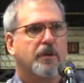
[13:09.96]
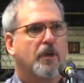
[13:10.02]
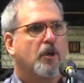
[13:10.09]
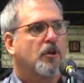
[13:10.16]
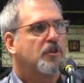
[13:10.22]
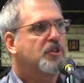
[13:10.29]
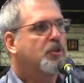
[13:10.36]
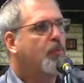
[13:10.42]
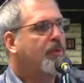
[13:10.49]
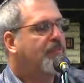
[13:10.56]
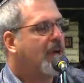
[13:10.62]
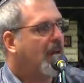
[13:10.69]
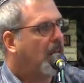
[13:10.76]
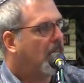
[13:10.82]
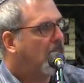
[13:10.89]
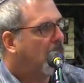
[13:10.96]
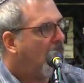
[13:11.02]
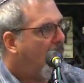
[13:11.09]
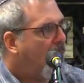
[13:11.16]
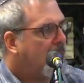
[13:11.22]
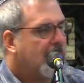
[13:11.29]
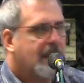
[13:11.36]
So we've got a
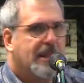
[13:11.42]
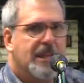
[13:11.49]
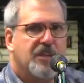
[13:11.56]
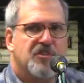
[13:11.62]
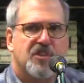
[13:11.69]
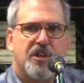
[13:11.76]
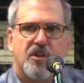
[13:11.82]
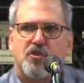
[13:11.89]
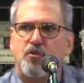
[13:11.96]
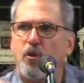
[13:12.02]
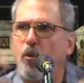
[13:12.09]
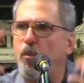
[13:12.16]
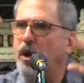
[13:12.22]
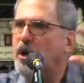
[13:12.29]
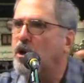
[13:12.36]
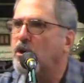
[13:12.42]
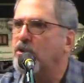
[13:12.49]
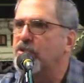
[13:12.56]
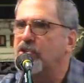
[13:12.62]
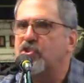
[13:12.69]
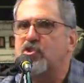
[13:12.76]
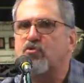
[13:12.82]
lot of things in Israel we're
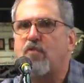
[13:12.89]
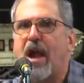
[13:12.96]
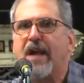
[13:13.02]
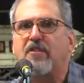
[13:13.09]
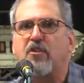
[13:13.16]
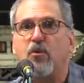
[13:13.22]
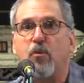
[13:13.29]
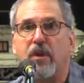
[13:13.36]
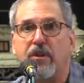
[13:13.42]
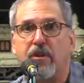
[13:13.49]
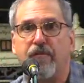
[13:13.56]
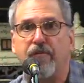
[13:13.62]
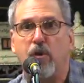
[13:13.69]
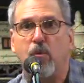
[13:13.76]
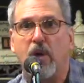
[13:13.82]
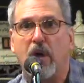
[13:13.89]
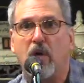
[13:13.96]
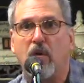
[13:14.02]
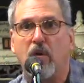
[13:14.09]
distracted with, if you will.